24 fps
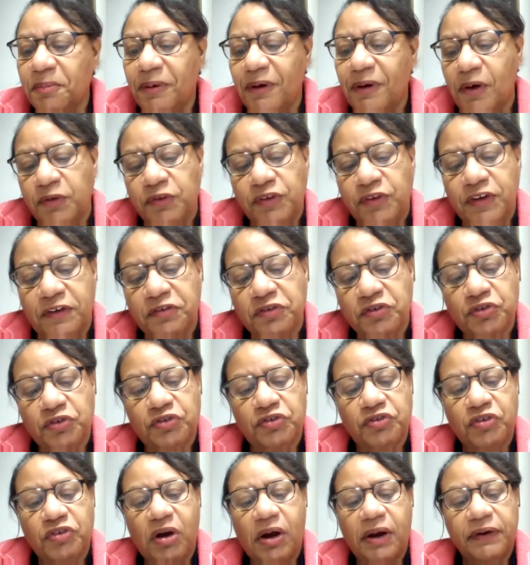protesters
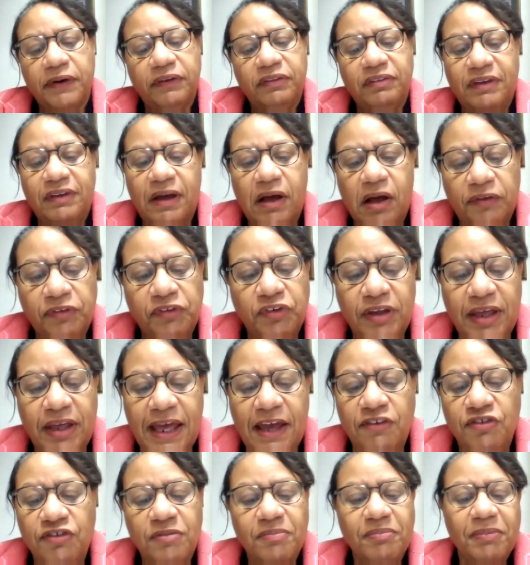started the
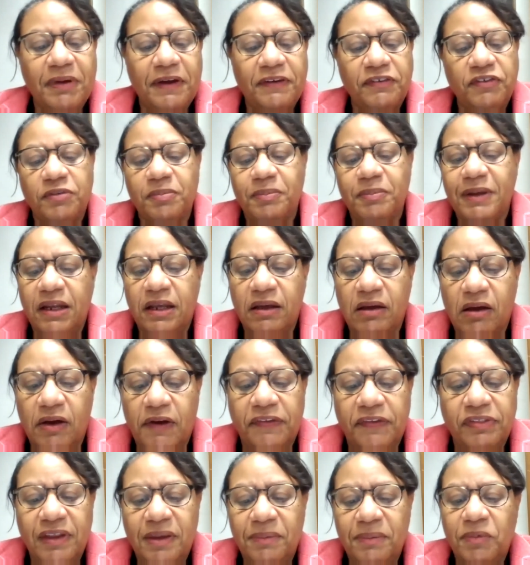altercation by spitting
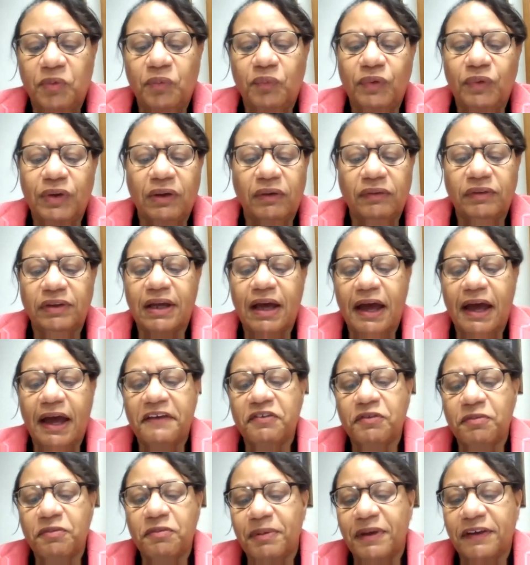on them and wielding
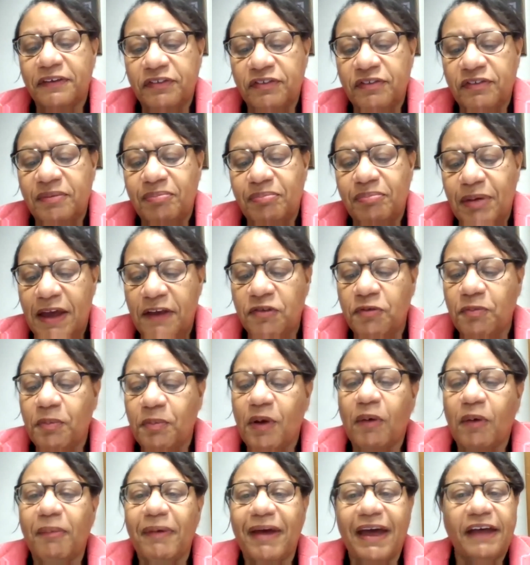ice picks and
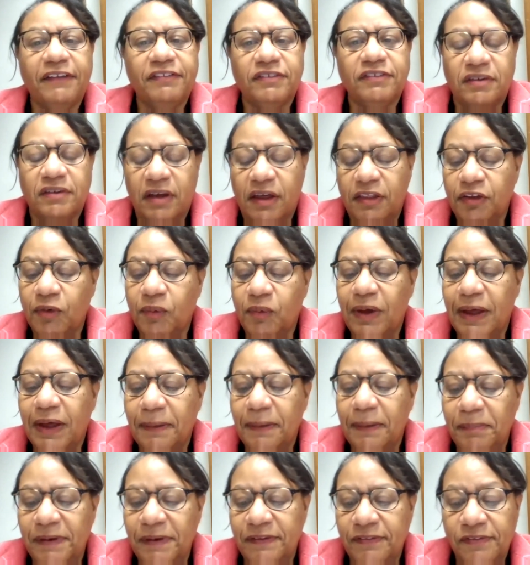baseball bats and other
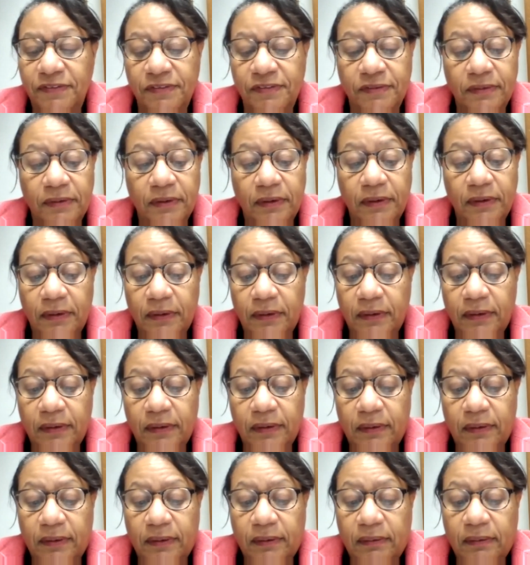weapons.
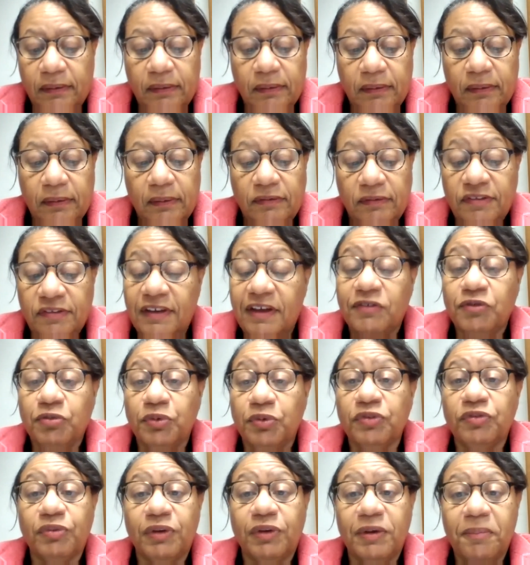Such
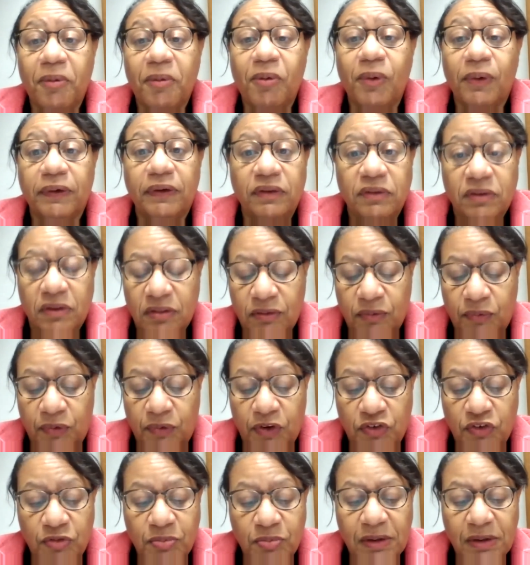was reported in the
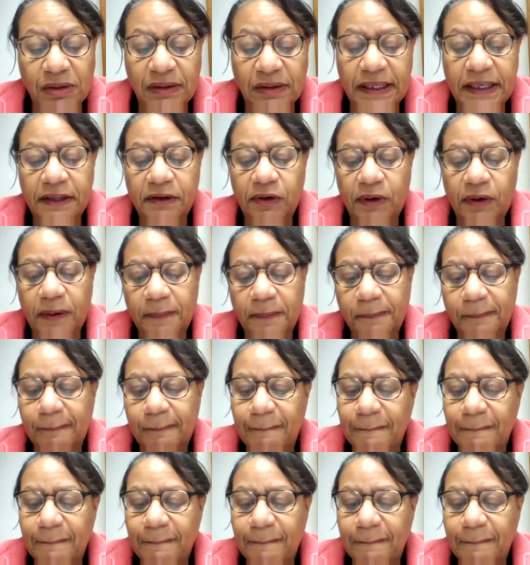Richmond Leader.